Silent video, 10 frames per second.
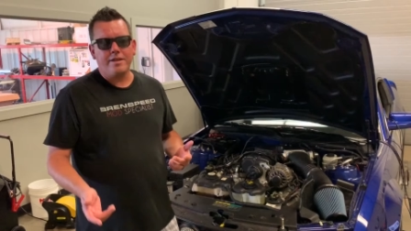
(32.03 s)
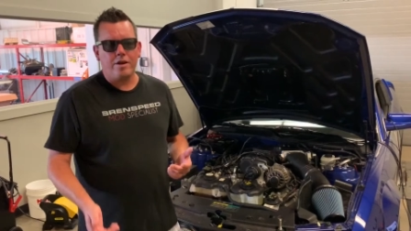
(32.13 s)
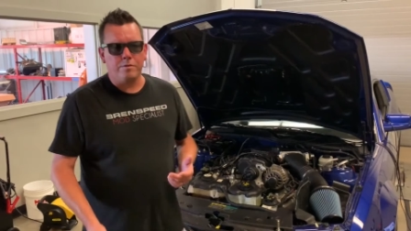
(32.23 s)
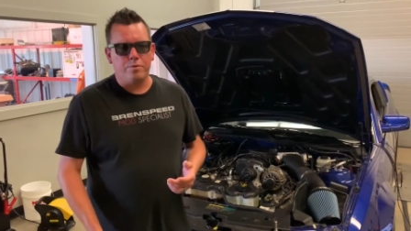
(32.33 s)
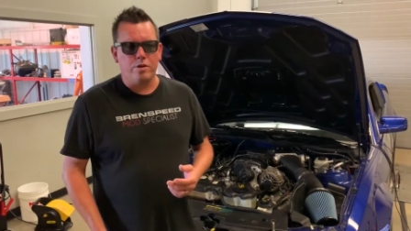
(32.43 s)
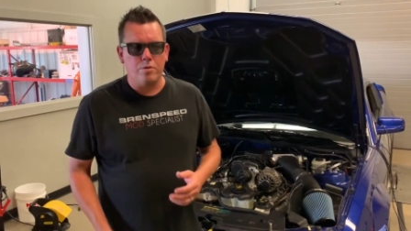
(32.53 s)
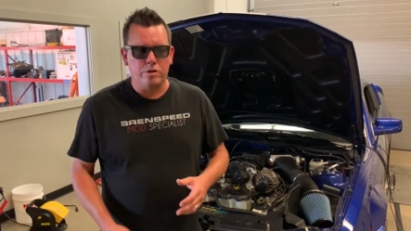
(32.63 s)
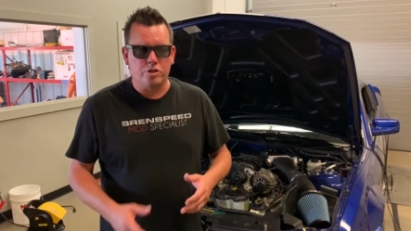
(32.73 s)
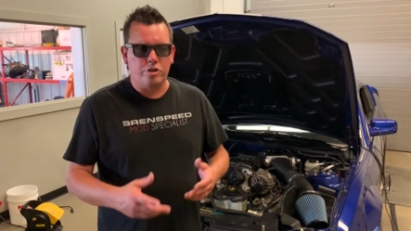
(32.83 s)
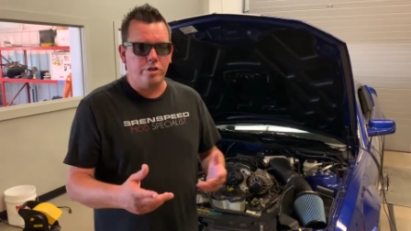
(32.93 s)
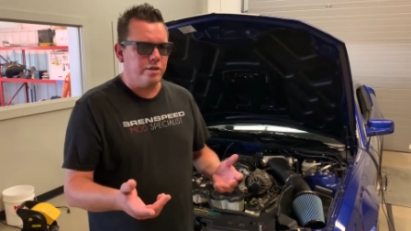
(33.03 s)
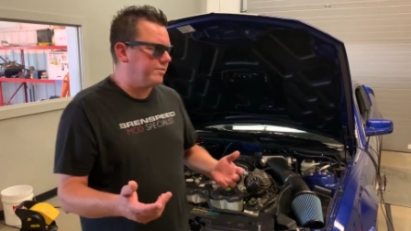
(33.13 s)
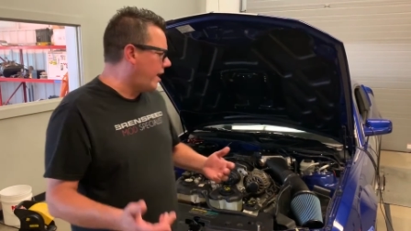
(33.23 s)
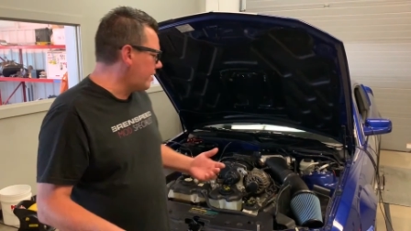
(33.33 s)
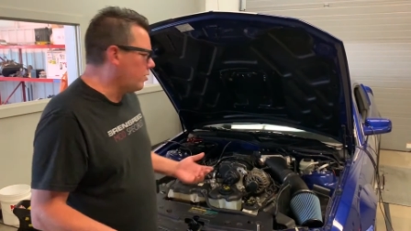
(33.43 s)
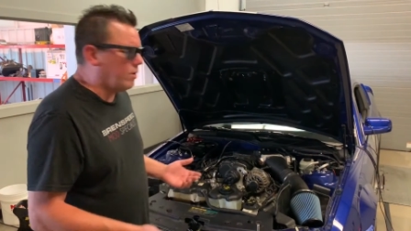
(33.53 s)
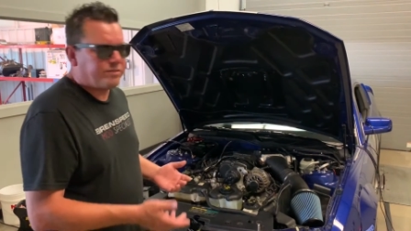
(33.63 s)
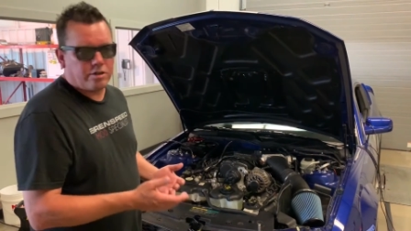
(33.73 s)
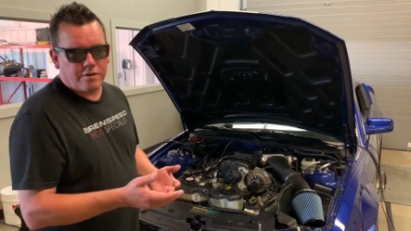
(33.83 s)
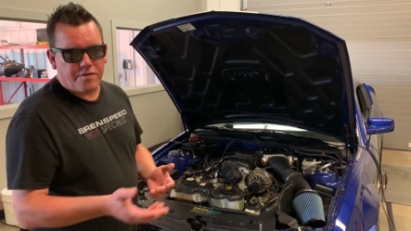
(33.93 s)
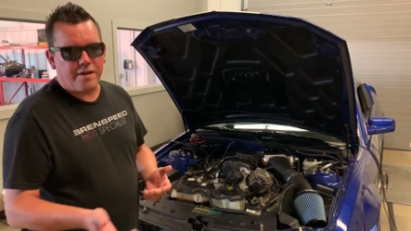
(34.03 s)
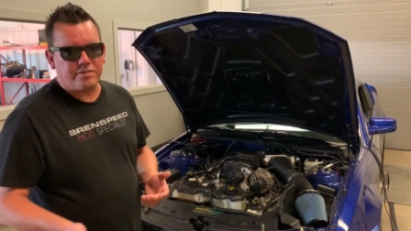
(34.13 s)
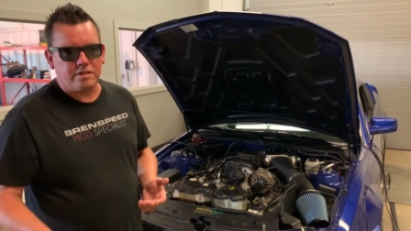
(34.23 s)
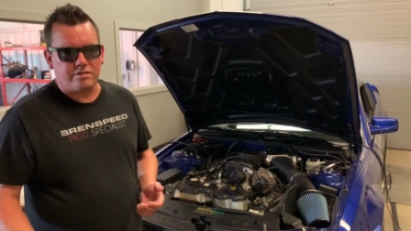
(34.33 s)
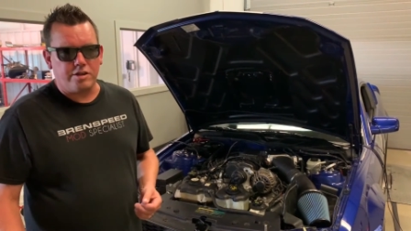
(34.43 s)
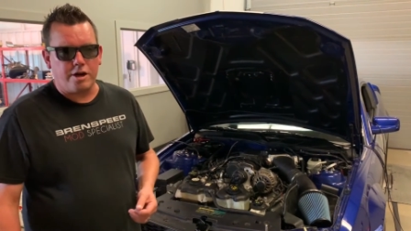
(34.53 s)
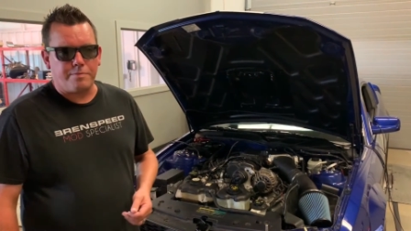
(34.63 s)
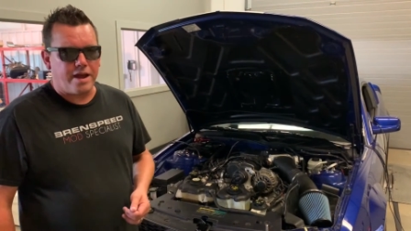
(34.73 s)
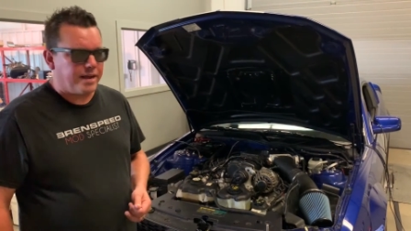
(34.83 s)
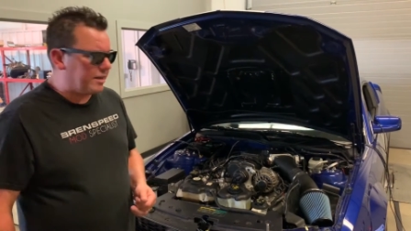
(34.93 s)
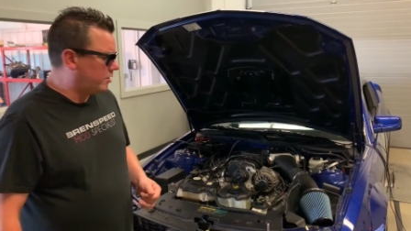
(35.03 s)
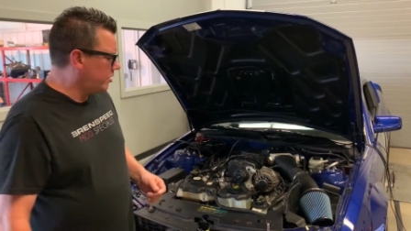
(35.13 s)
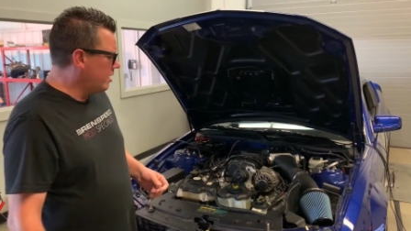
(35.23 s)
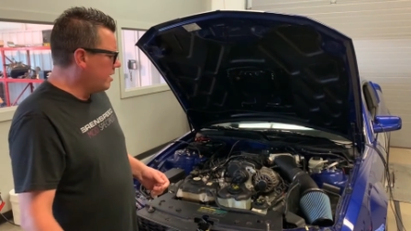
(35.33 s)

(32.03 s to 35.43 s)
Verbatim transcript: dyno pull, I want to show you exactly what's in our five sixty R package.